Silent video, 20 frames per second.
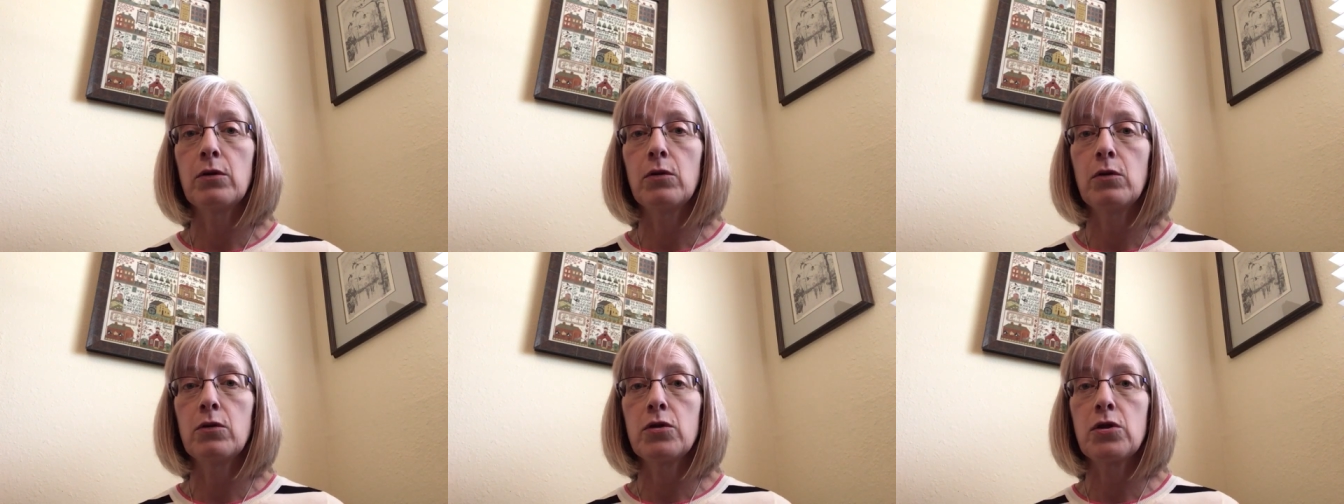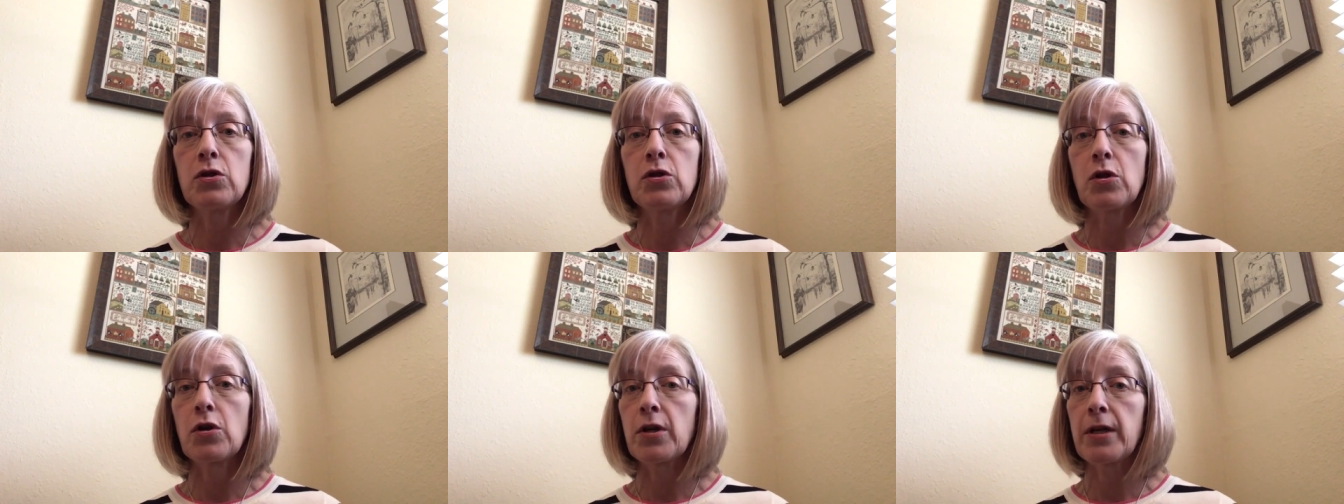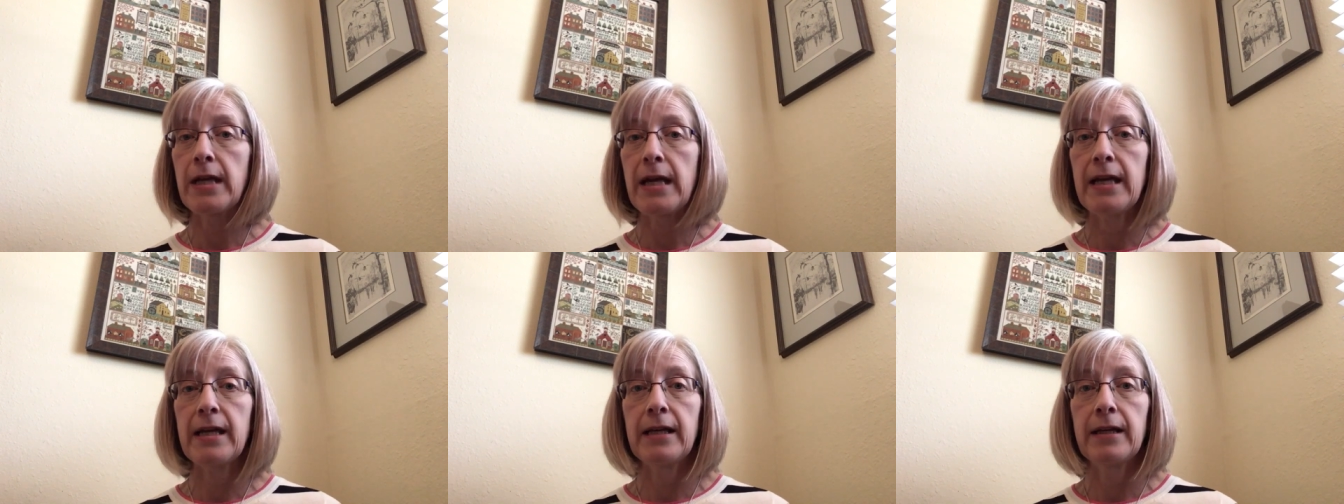stark
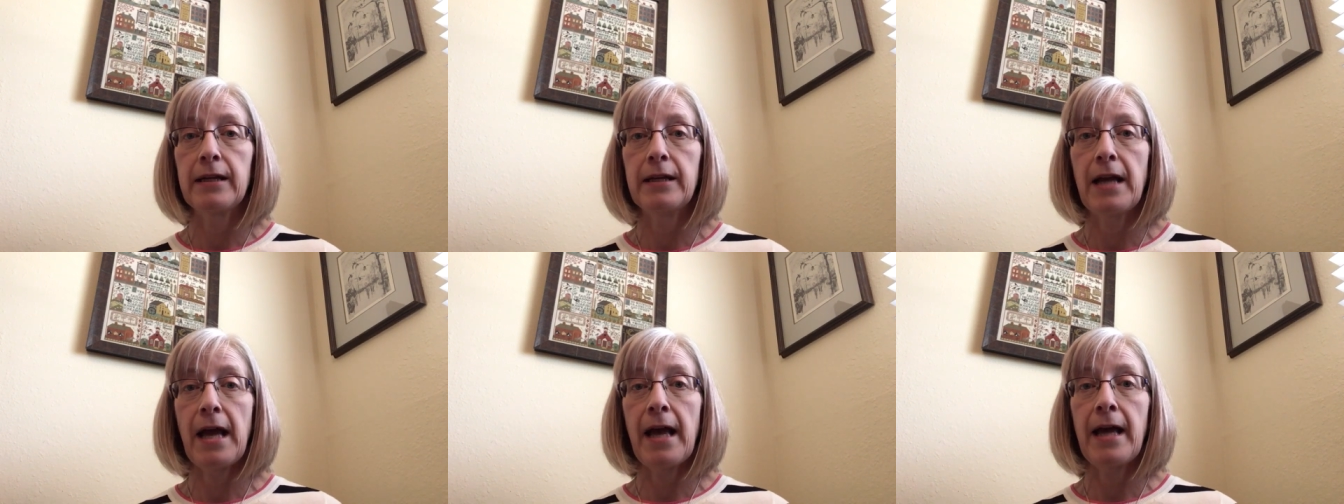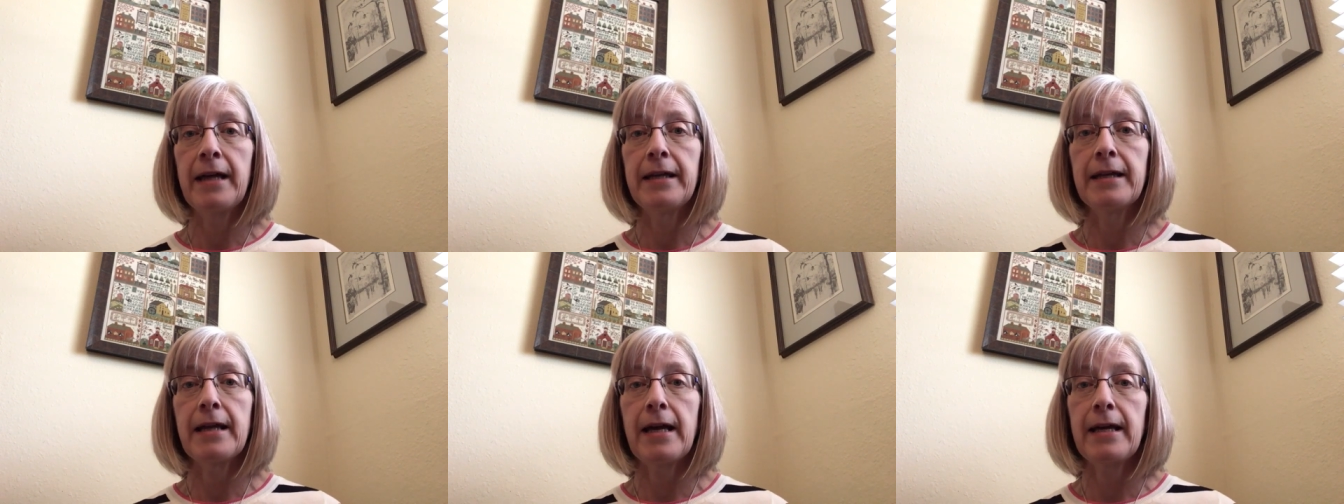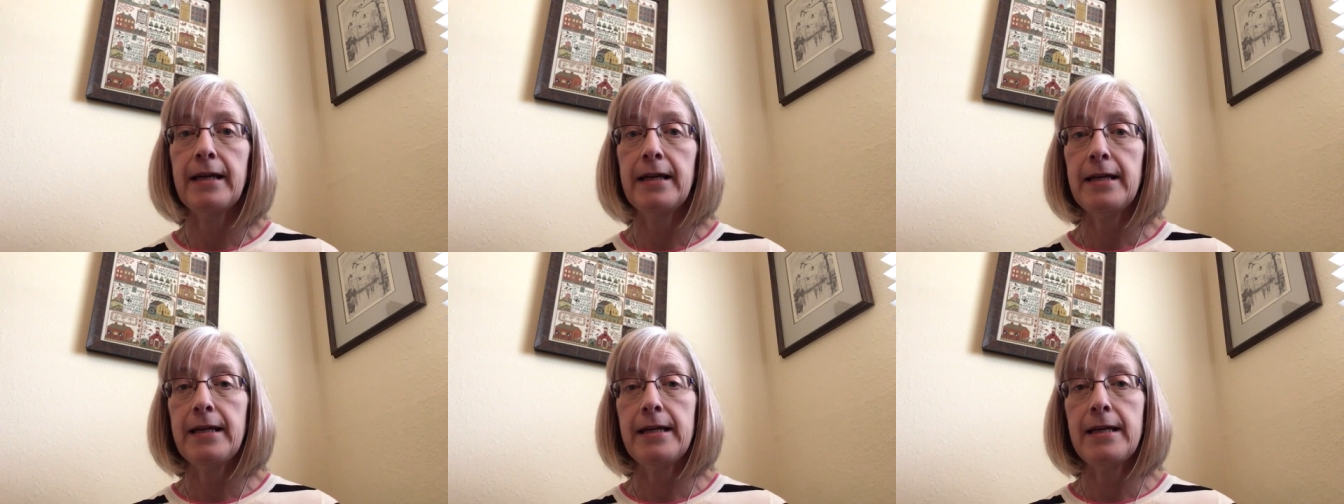naked, and
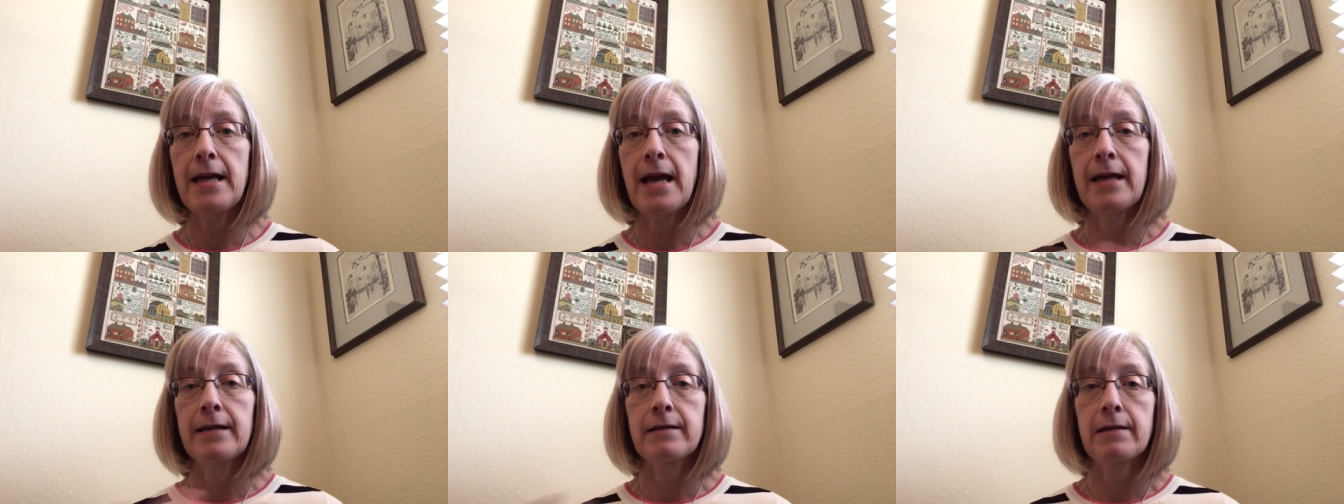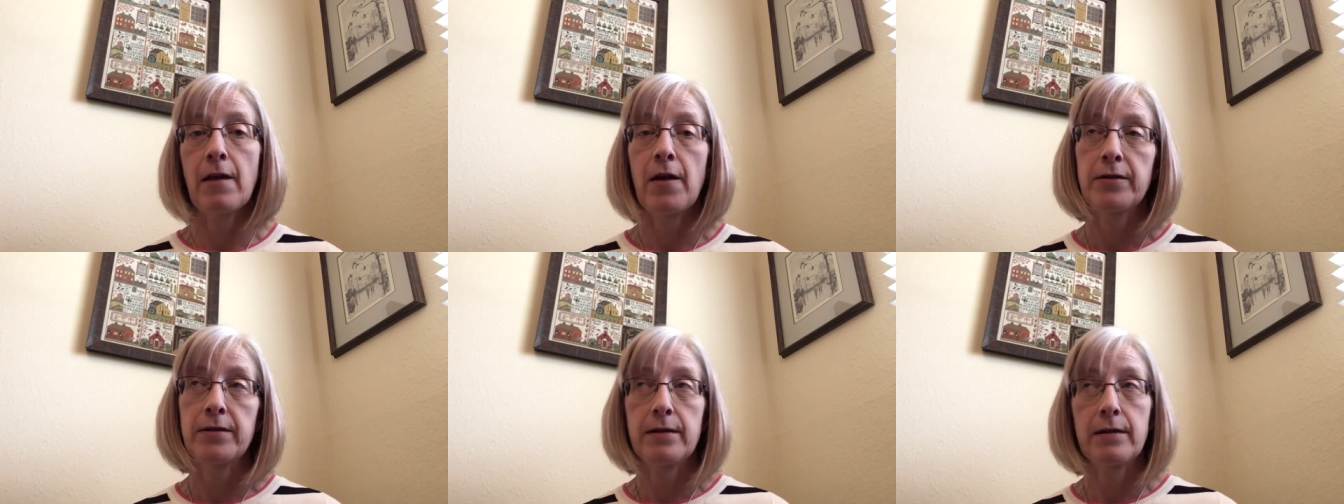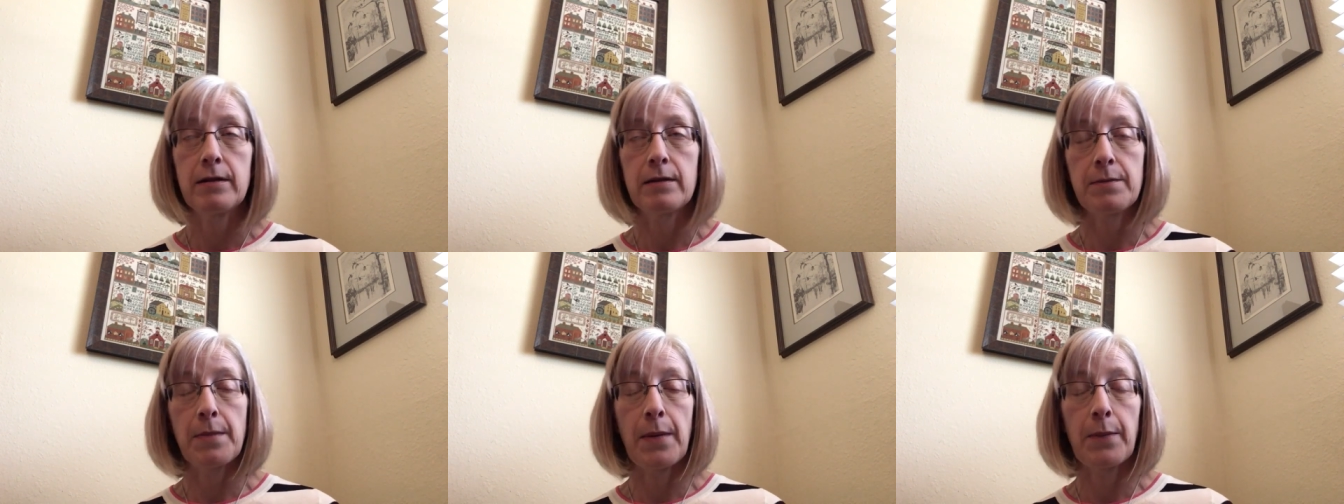he has lost
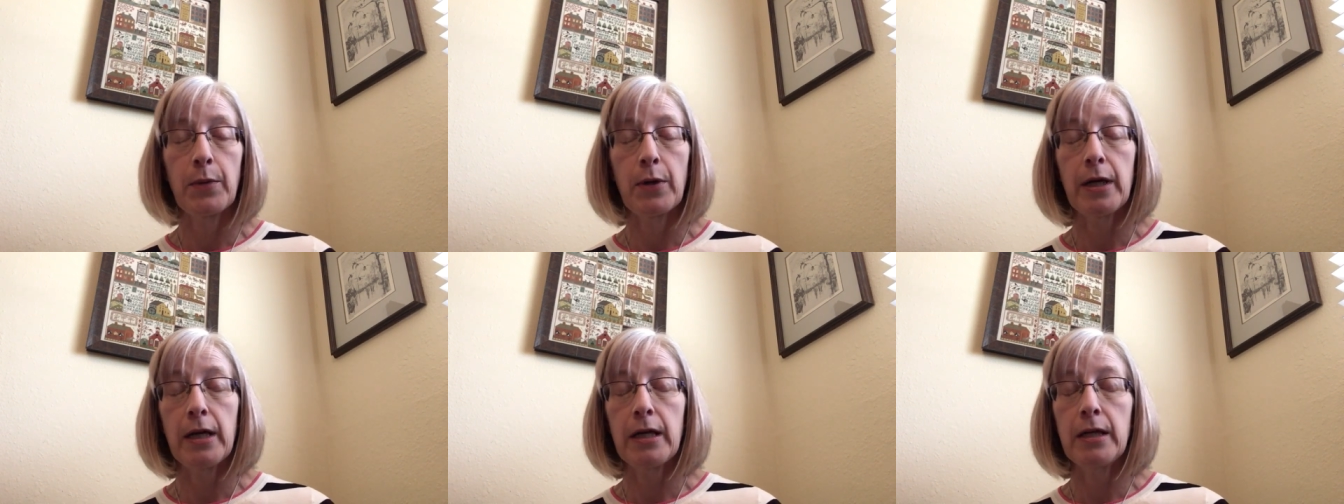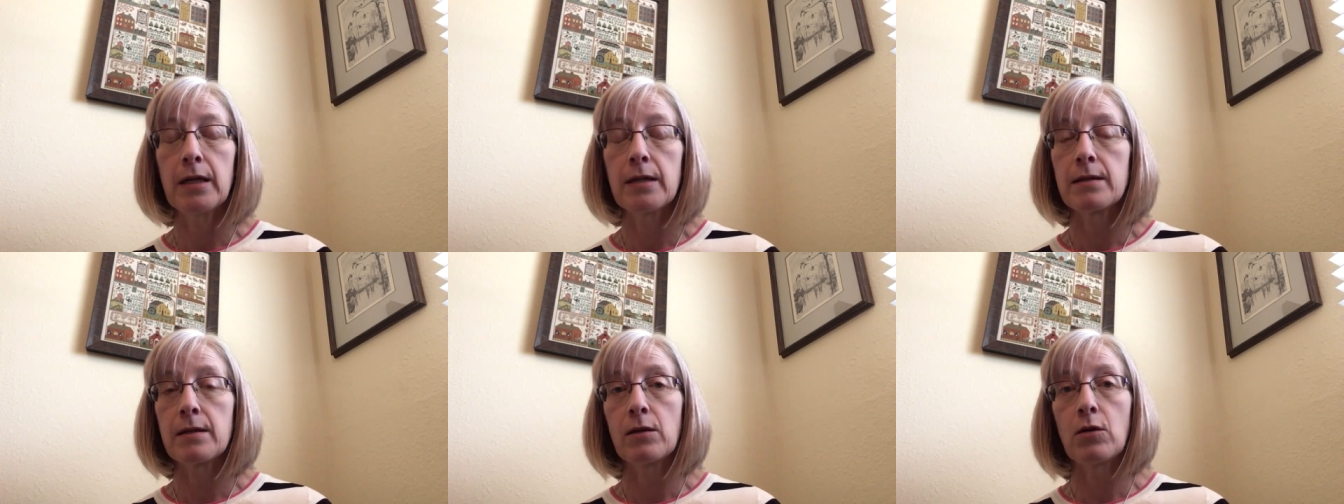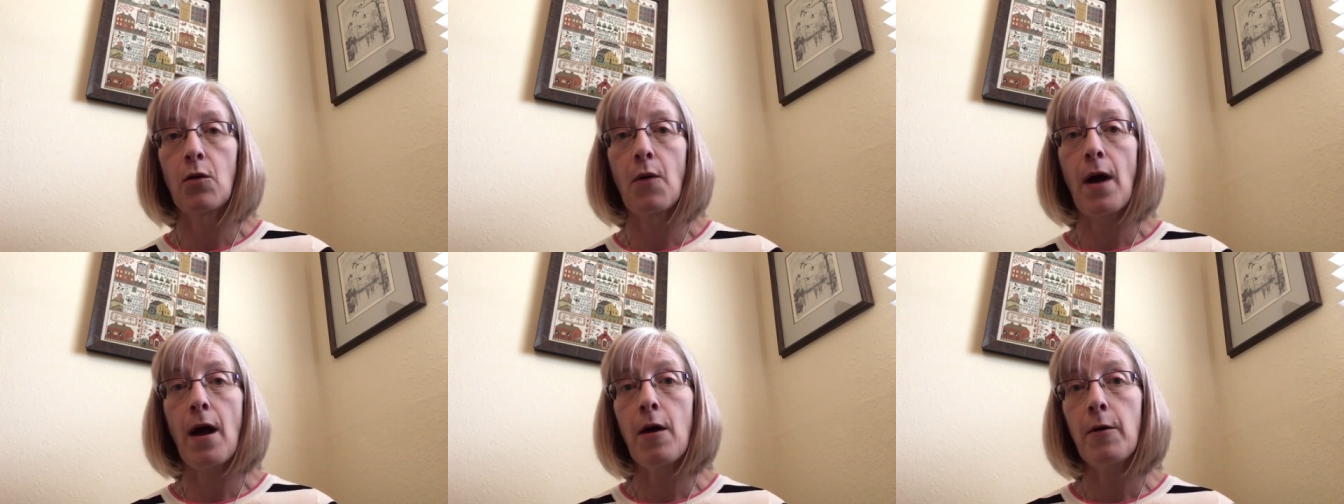his memory. He doesn't
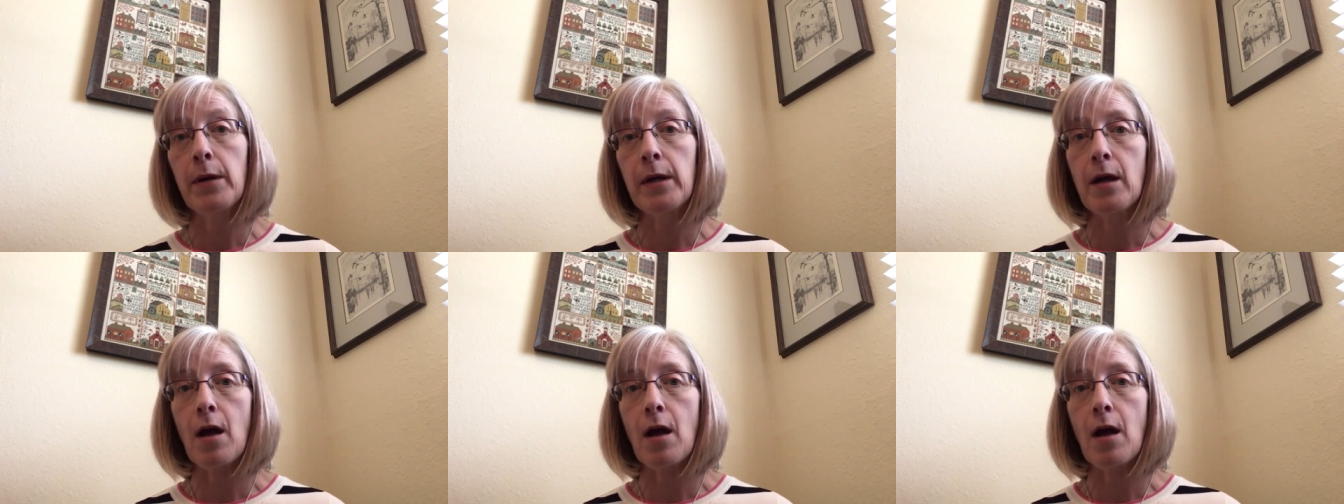know how he